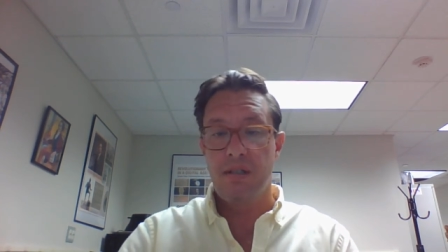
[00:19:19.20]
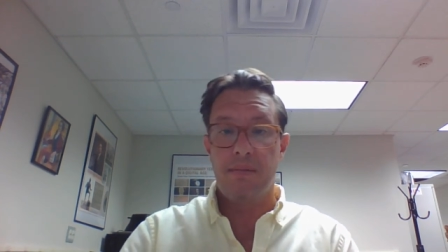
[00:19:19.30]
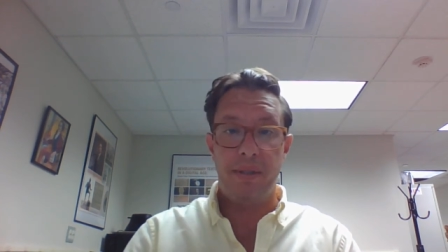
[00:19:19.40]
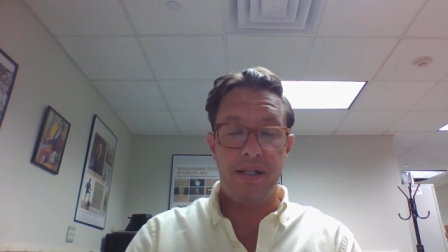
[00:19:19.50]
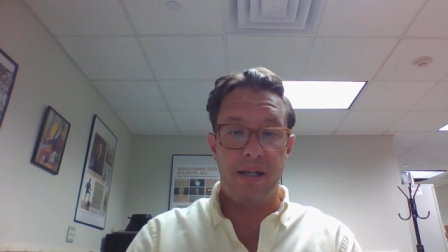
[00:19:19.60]

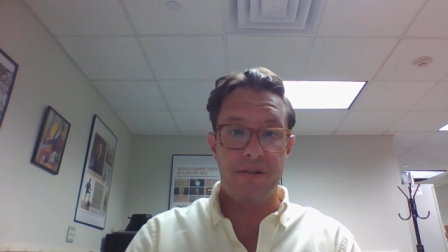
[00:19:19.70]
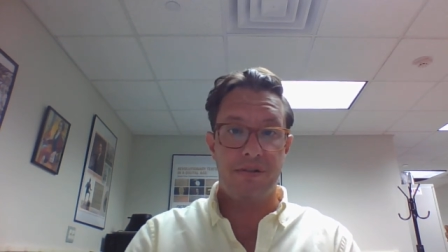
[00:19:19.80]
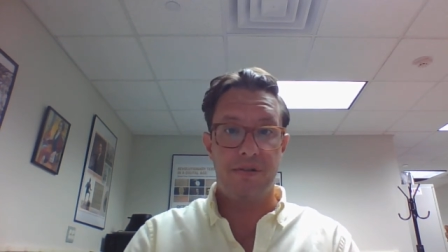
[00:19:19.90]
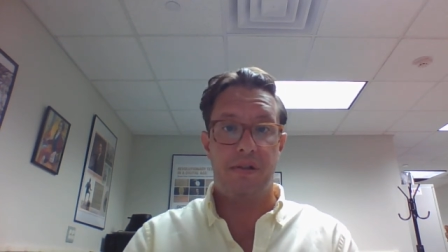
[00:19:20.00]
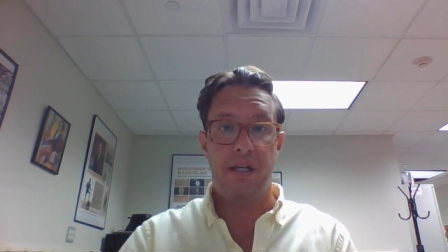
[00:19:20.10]

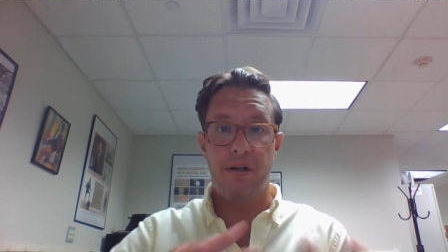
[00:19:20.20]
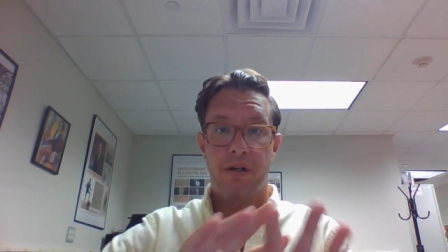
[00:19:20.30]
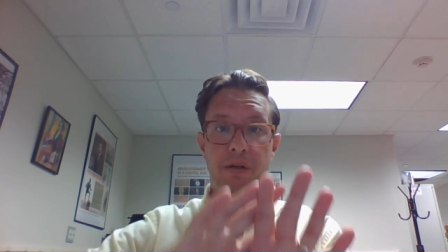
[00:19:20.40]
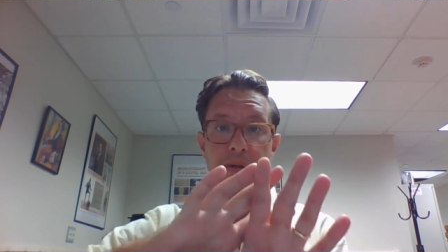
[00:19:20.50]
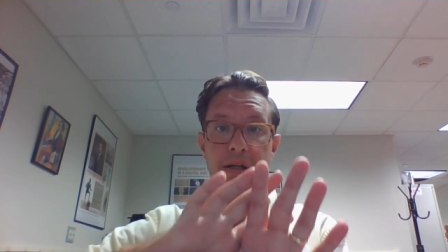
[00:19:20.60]
because the
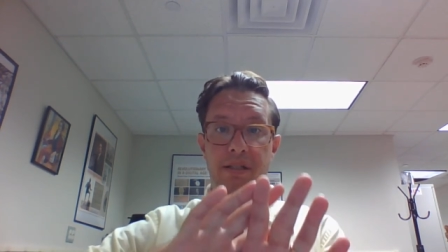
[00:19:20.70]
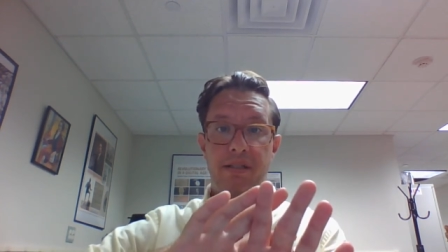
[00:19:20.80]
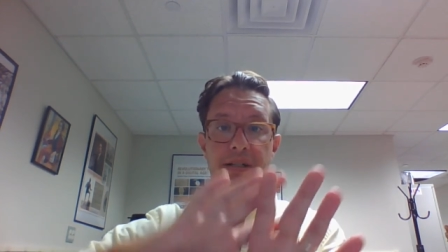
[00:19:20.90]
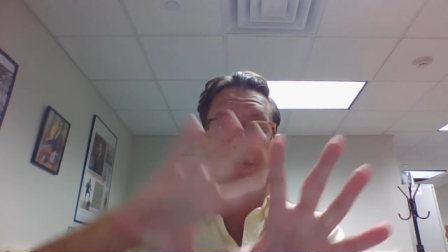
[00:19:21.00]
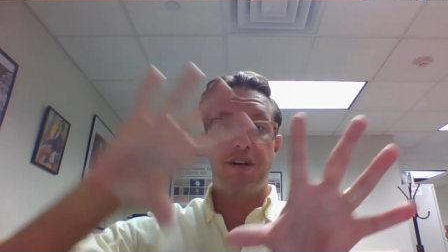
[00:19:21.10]
Iroquois
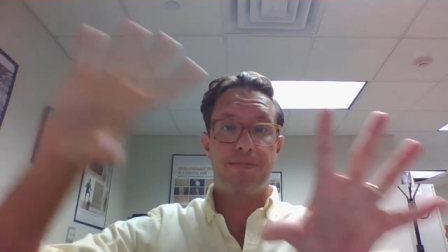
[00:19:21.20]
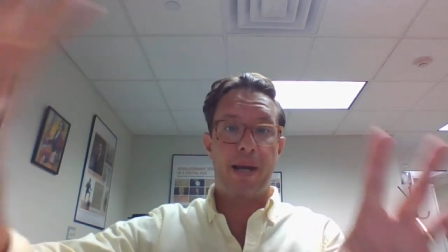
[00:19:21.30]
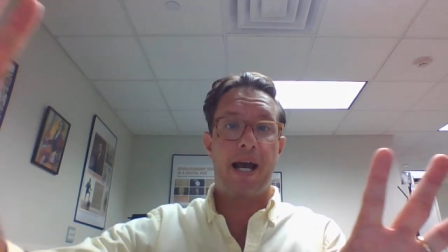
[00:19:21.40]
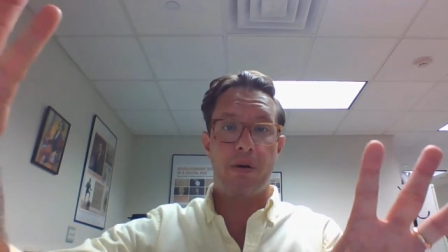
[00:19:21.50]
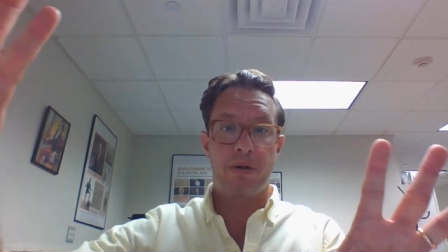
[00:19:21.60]
center of
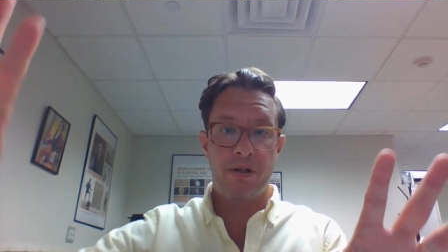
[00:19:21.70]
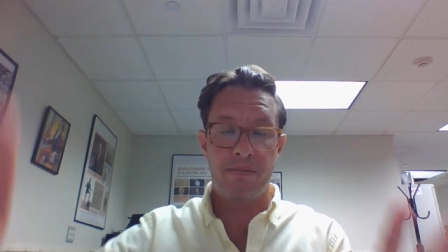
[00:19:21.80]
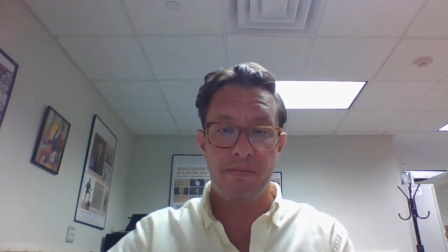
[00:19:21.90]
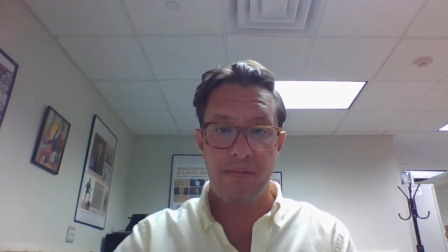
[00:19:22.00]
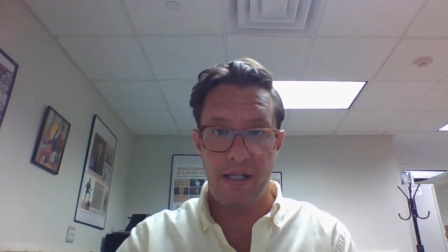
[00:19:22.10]
power
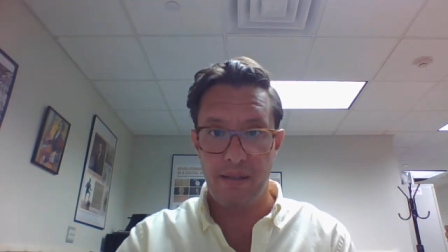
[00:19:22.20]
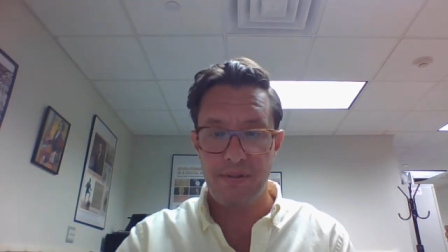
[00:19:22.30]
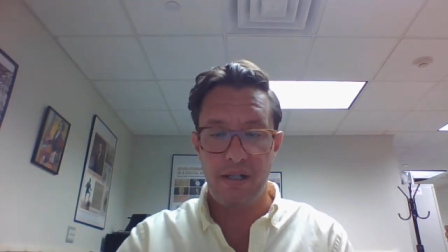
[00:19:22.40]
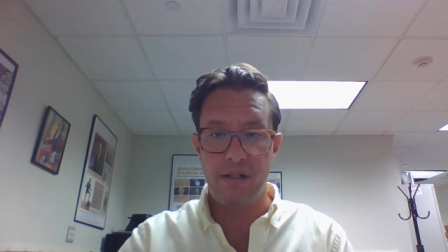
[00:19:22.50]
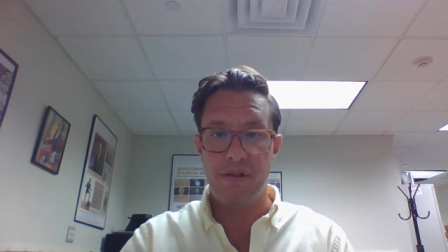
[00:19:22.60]
in
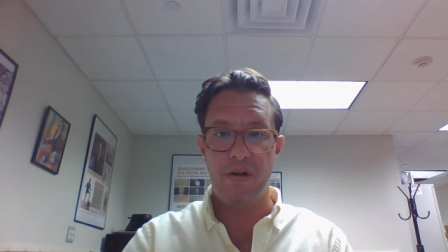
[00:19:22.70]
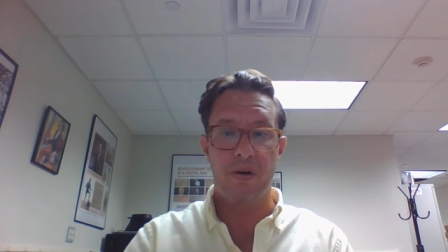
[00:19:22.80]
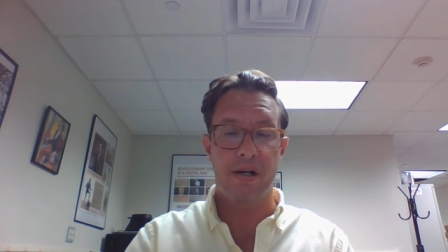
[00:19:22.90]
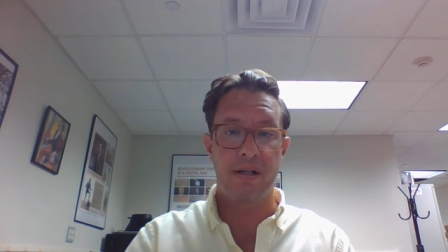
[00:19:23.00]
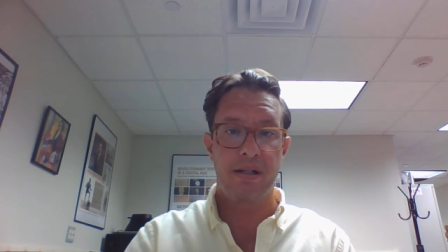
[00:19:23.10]
upstate New
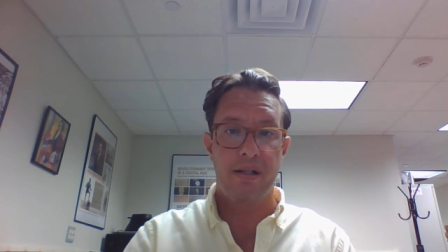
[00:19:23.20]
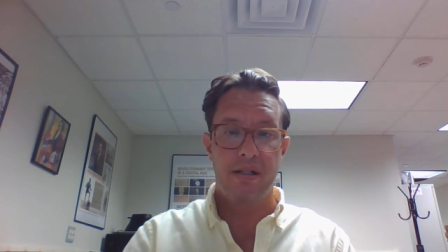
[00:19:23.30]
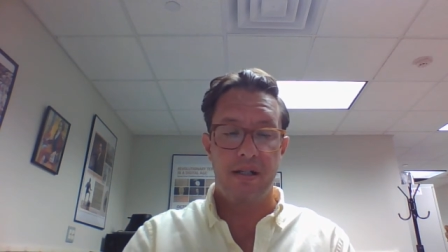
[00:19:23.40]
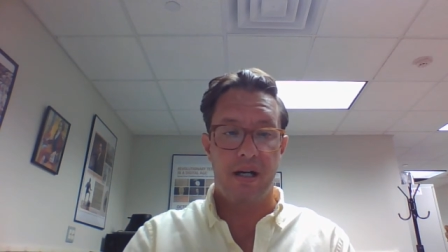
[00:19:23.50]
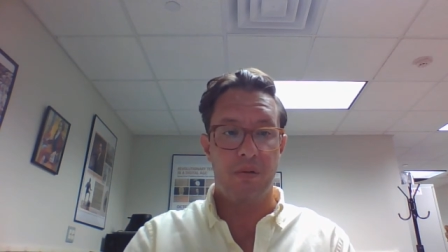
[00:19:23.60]
York
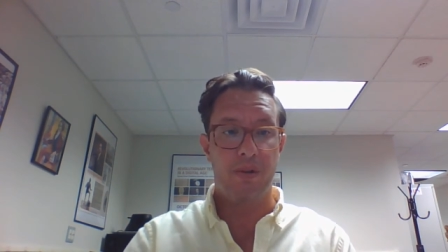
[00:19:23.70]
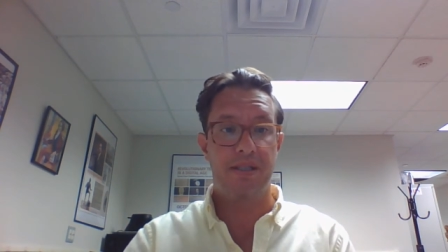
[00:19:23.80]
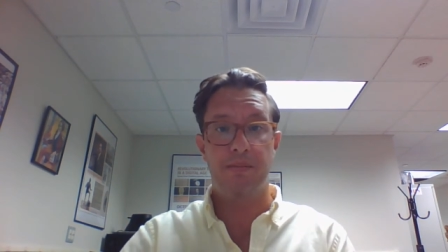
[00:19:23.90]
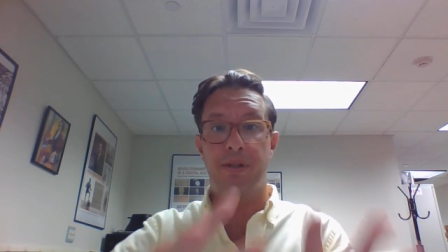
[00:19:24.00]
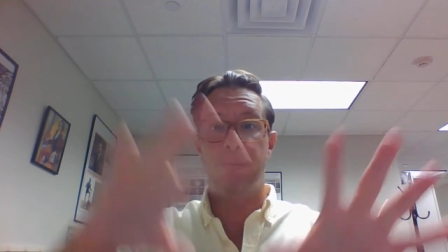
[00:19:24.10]
was
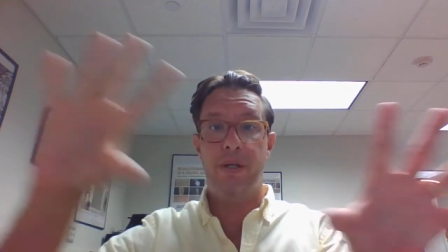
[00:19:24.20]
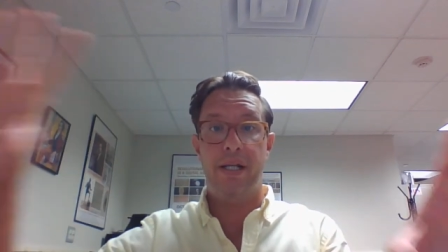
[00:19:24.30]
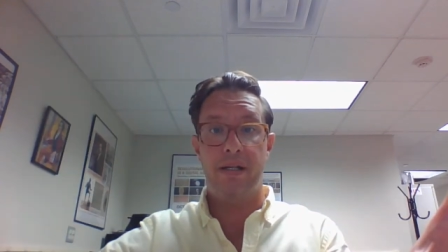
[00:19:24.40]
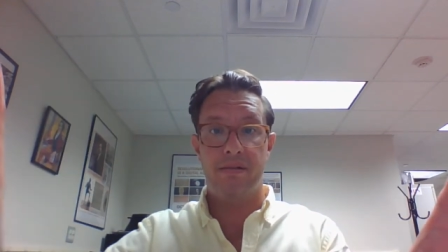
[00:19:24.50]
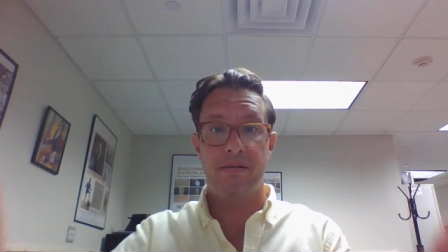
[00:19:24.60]
in
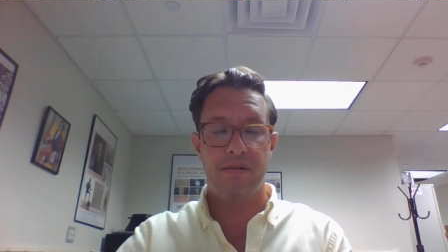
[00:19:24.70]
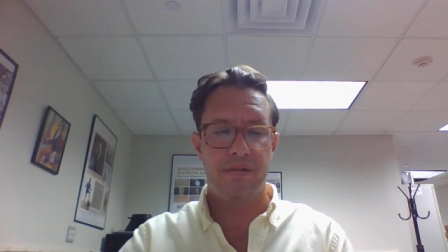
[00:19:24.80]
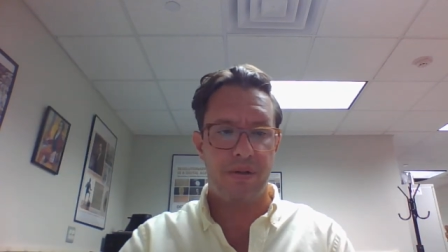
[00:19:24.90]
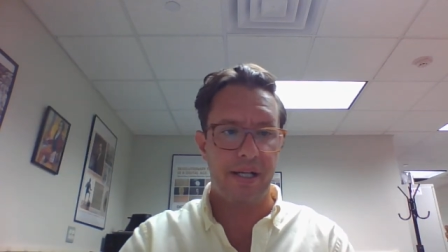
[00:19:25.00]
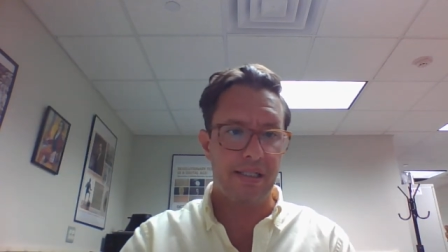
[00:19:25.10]
between,
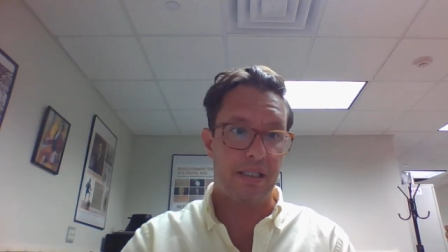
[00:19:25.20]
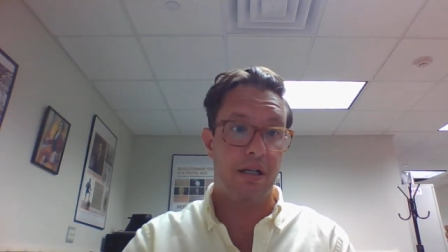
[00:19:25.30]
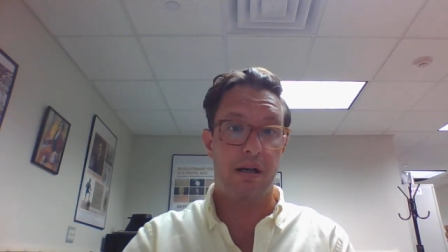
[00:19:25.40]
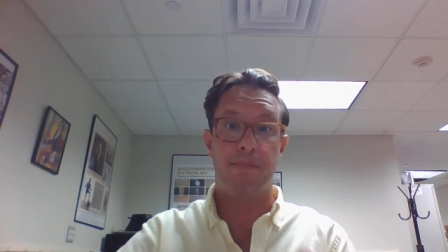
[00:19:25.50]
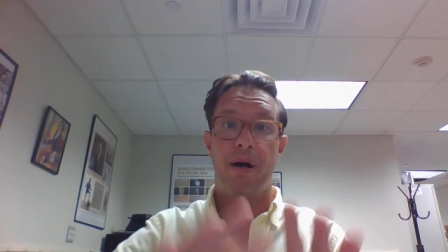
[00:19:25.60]
or I call
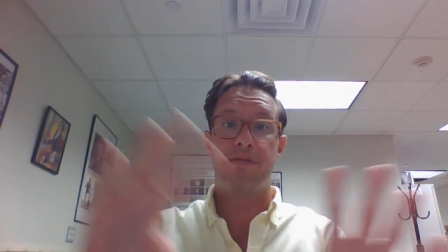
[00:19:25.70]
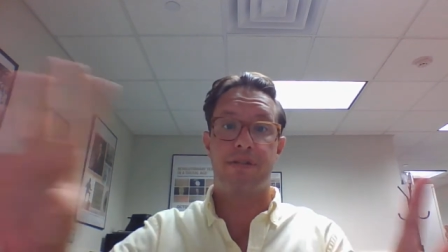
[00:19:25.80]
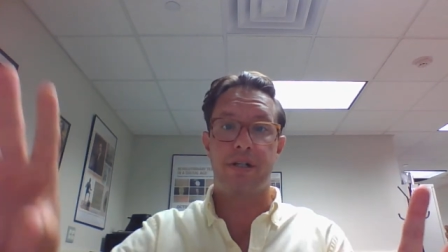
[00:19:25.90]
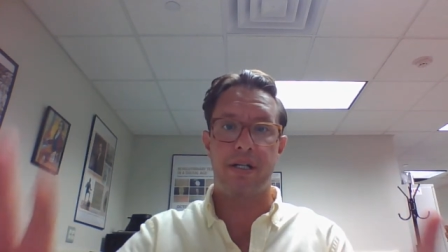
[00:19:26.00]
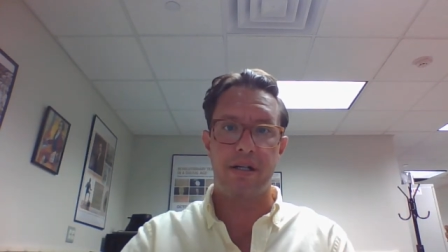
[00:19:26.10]
it a
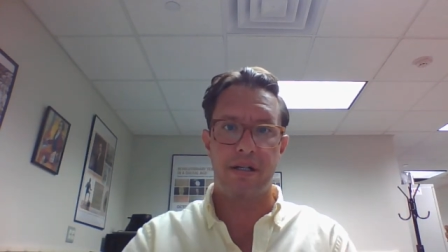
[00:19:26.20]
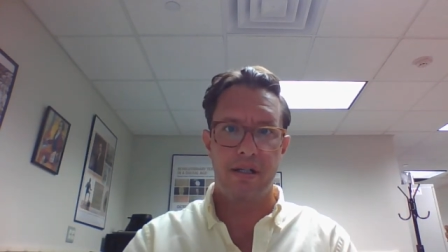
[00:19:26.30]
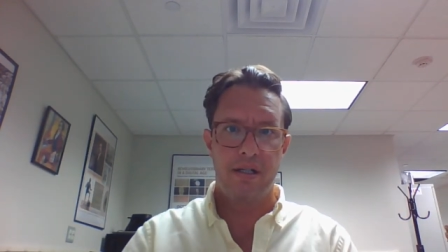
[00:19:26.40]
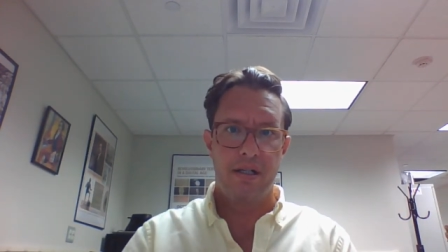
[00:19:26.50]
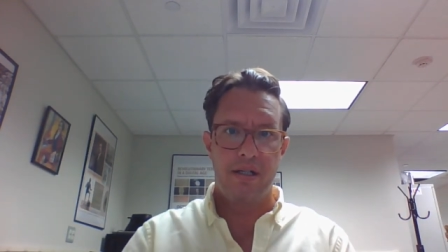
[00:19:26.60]
buffer here,
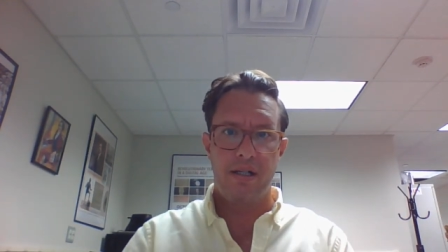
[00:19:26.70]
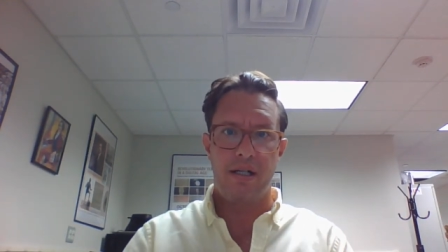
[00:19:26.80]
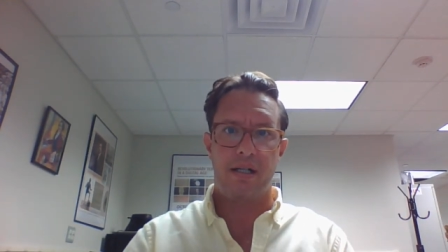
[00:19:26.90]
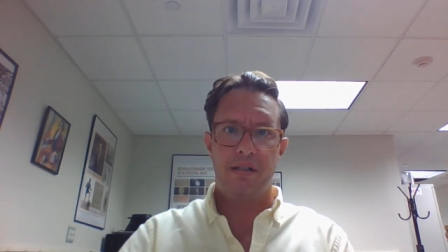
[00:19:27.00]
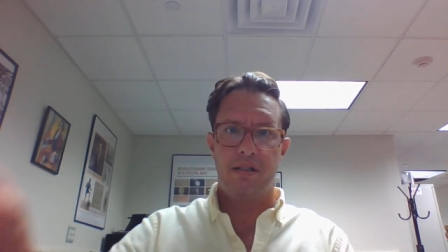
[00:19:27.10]

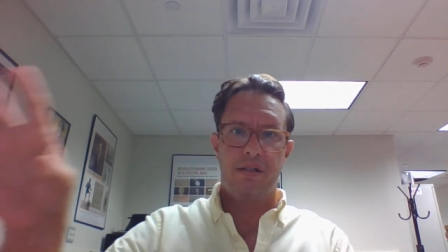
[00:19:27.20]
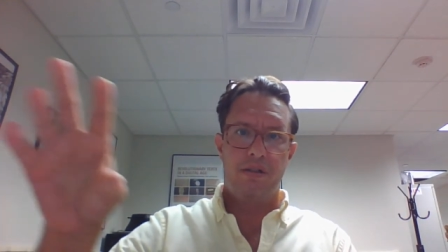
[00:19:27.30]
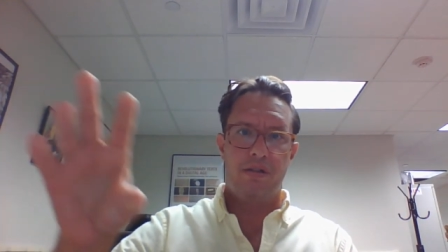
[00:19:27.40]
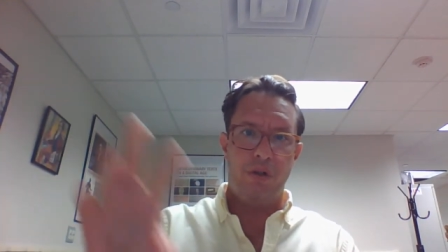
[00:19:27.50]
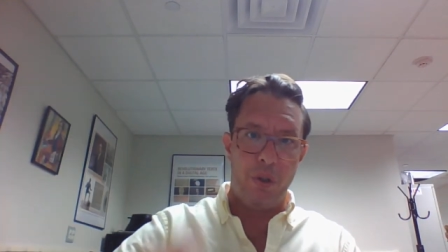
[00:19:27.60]

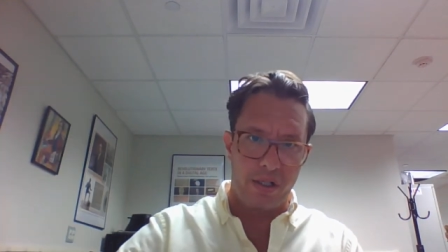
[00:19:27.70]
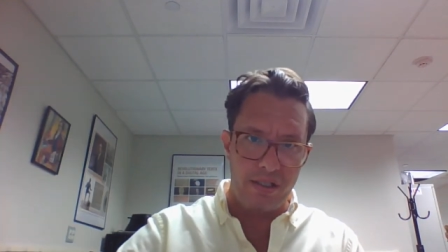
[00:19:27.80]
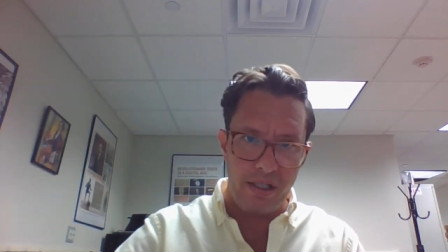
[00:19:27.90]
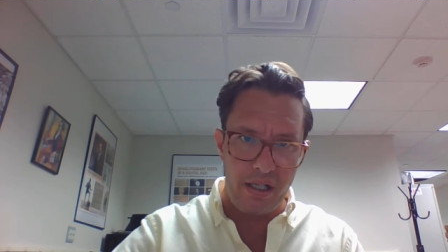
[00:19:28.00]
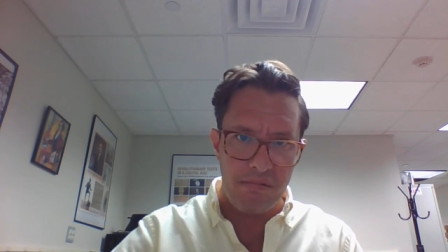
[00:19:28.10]
New York
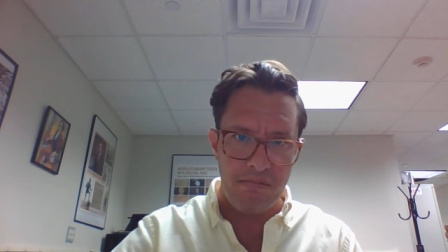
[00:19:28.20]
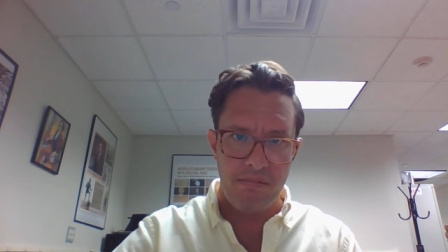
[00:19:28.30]
City